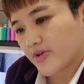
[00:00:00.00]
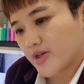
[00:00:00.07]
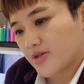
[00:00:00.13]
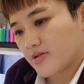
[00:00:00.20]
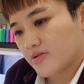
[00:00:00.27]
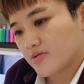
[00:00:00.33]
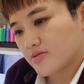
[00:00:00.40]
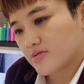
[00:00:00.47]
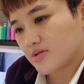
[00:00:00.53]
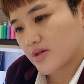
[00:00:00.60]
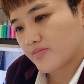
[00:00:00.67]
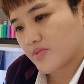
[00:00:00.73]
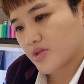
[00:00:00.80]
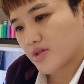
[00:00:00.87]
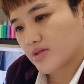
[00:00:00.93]
final
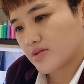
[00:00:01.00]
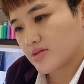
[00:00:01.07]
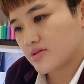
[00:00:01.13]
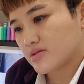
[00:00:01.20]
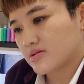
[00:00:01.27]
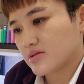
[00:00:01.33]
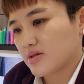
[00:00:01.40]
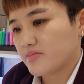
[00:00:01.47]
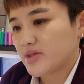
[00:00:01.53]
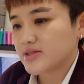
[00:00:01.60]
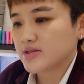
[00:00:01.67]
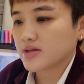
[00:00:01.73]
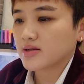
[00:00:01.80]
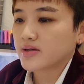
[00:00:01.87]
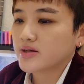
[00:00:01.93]
chapters are
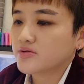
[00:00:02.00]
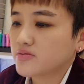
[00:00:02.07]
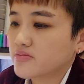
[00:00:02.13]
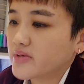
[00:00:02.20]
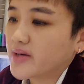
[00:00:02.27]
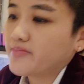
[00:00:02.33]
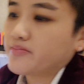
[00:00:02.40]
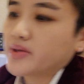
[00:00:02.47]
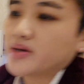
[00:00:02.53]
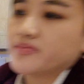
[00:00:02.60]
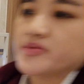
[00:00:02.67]
basically to wrap